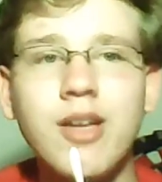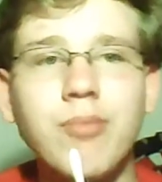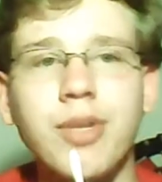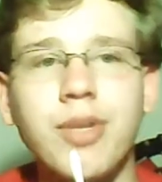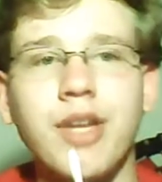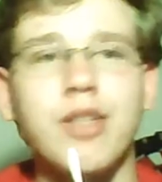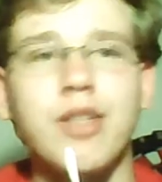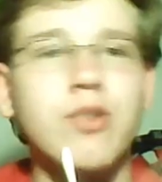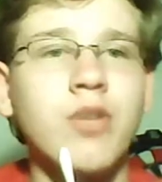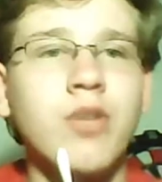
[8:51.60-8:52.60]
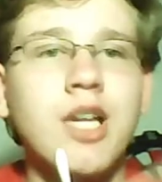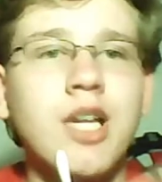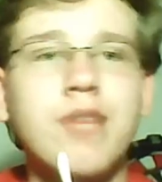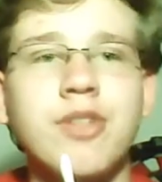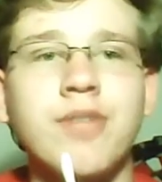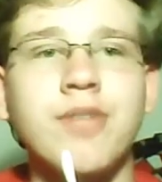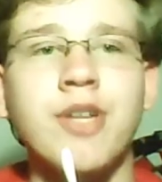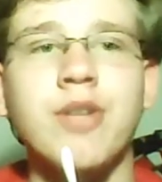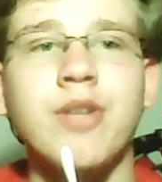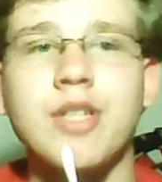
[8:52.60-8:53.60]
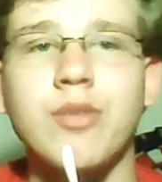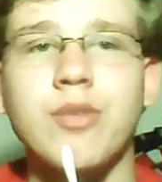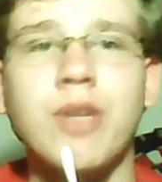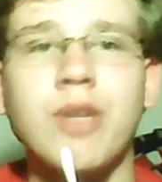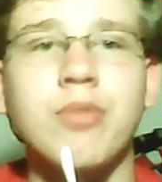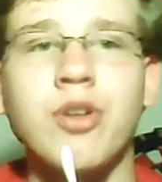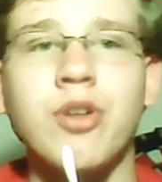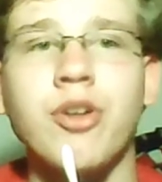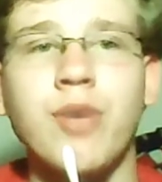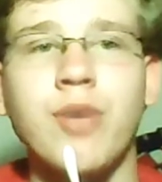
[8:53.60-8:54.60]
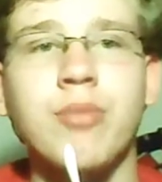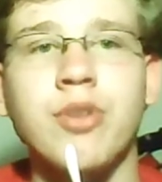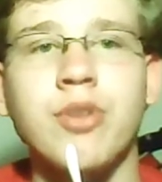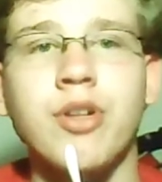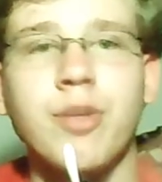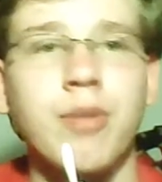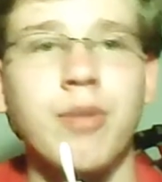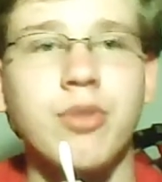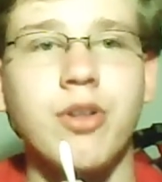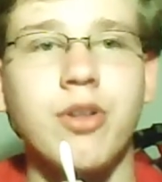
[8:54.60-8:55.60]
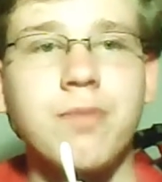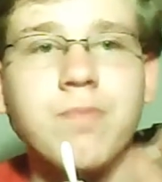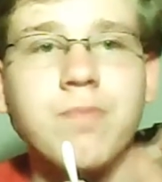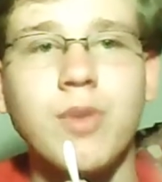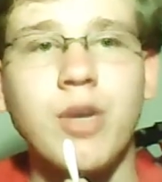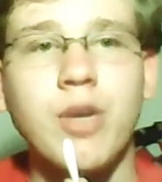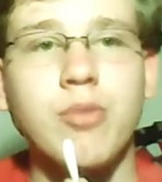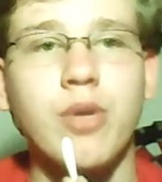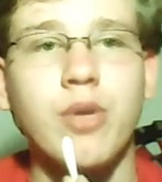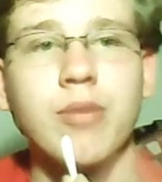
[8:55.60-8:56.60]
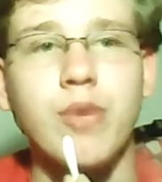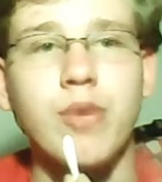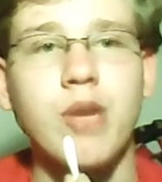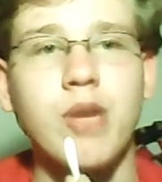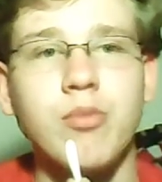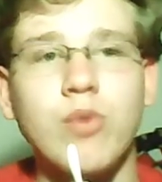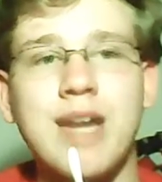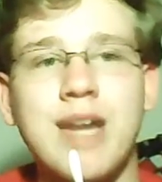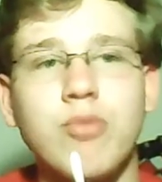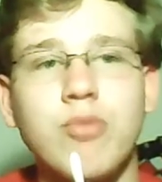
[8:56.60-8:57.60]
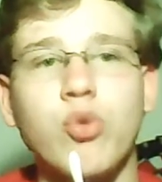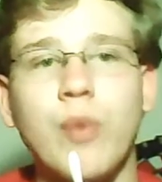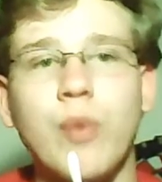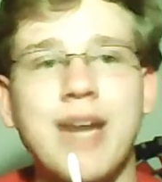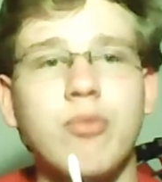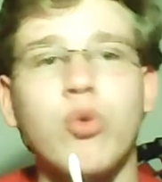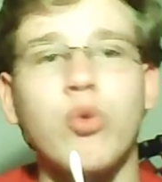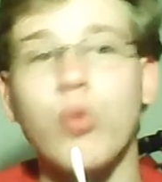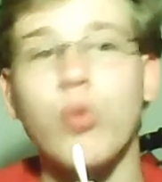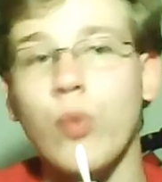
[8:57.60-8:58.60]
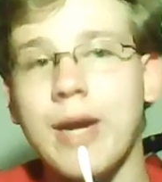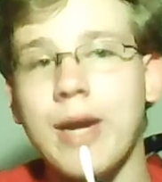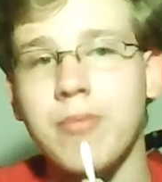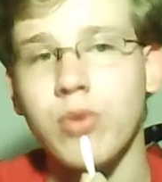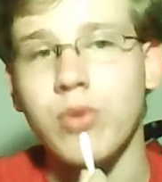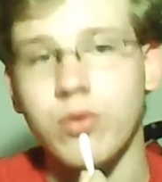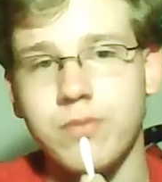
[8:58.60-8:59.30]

But yeah, that's all I have for this video as I ramble on, ramble on, ramble on, ramble, ramble, ramble, ramble, ramble, ramble. ramble.